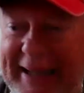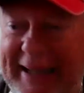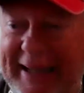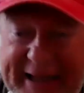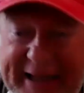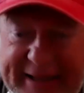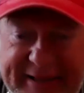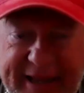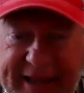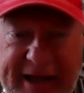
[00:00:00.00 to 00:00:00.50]

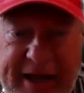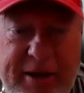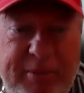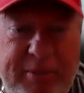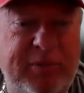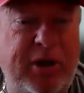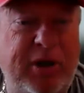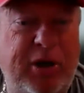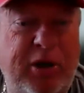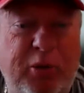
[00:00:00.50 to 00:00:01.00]
like
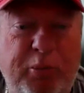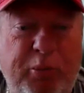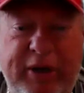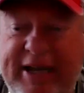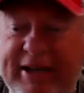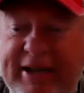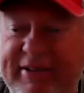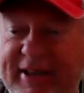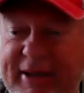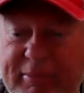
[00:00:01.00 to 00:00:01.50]
them, we
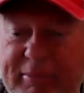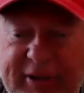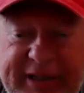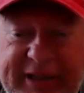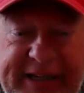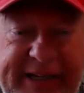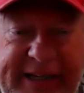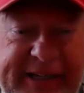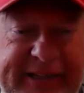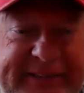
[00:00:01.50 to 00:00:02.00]
give them
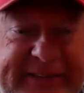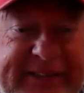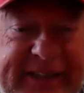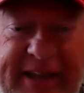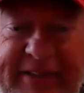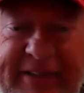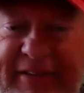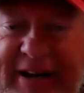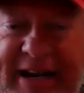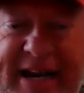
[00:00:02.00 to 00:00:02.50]
leads,
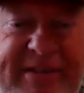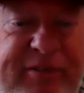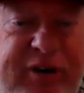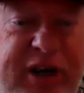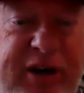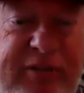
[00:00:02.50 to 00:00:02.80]
and they never